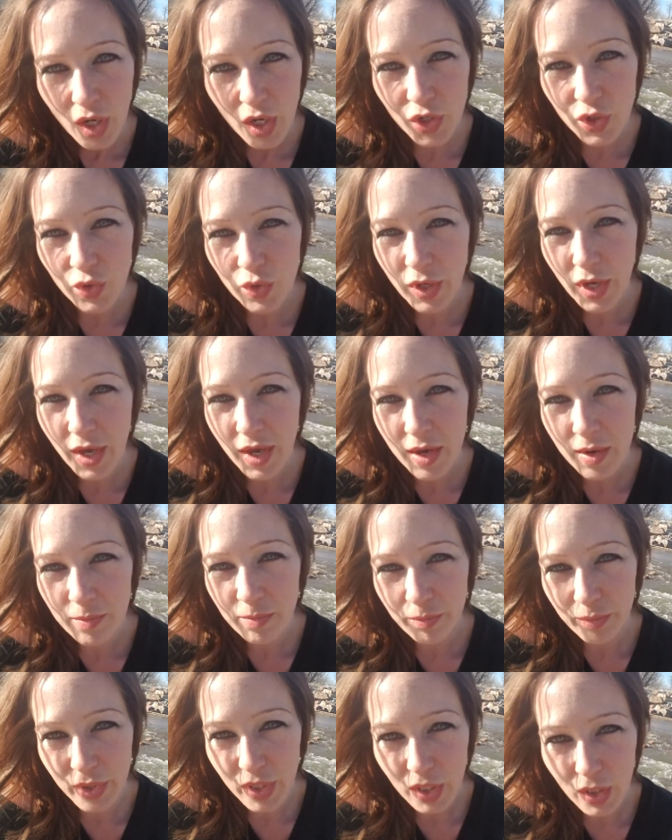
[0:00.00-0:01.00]
And you
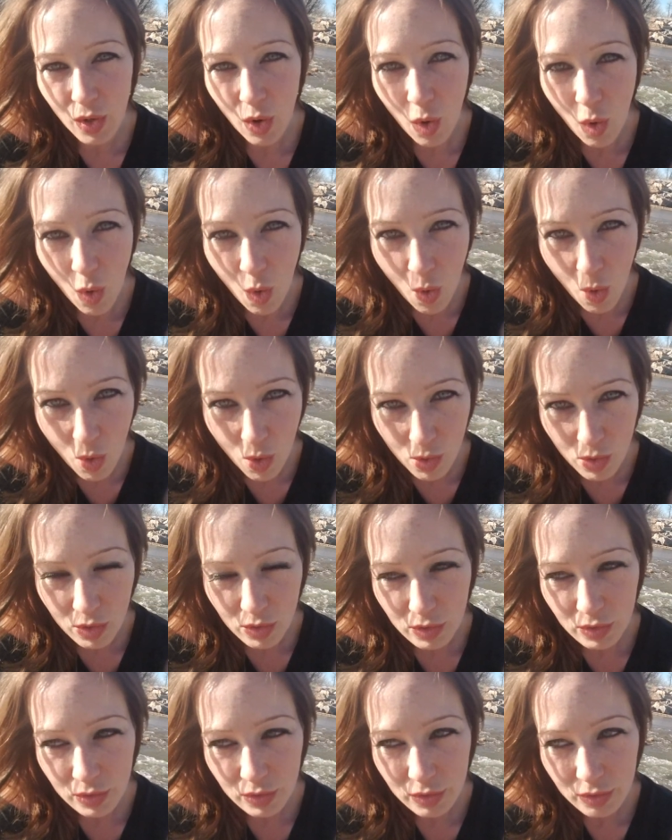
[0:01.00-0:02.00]
can't be
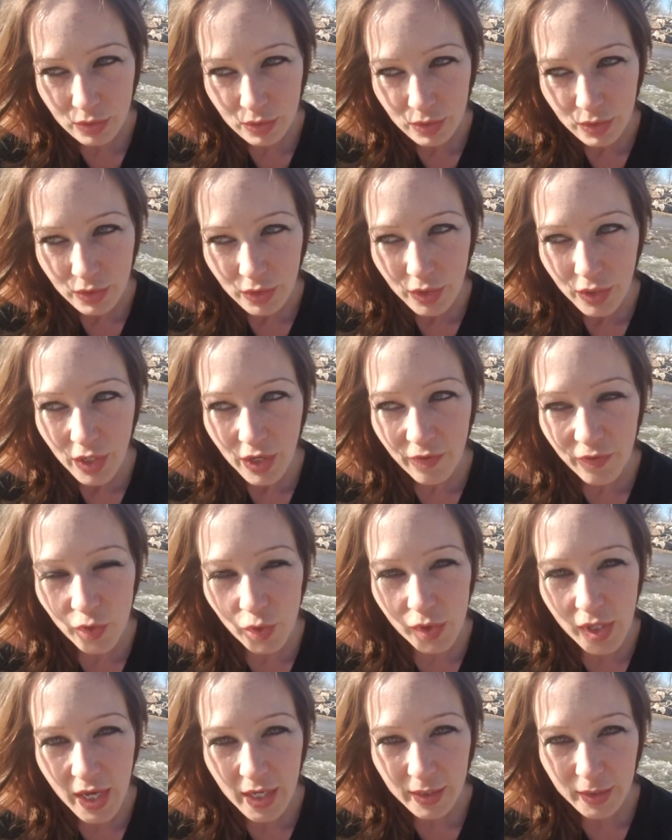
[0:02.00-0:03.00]
whole if
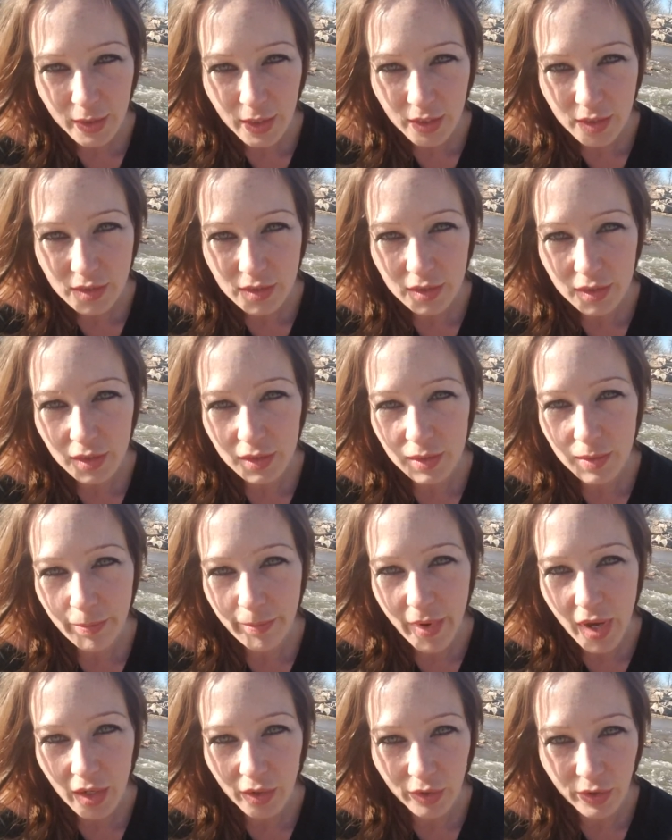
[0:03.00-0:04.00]
you let things get the
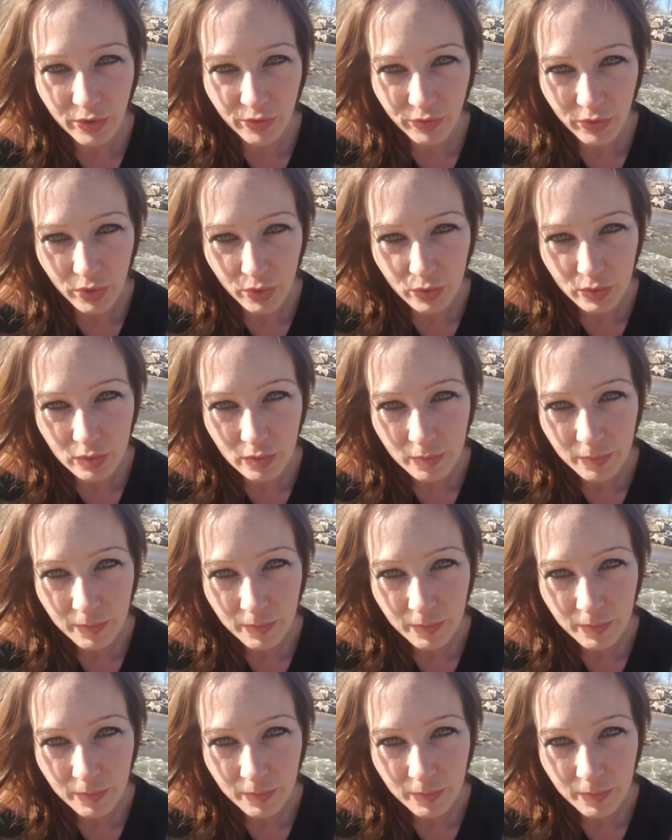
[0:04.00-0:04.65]
better of you.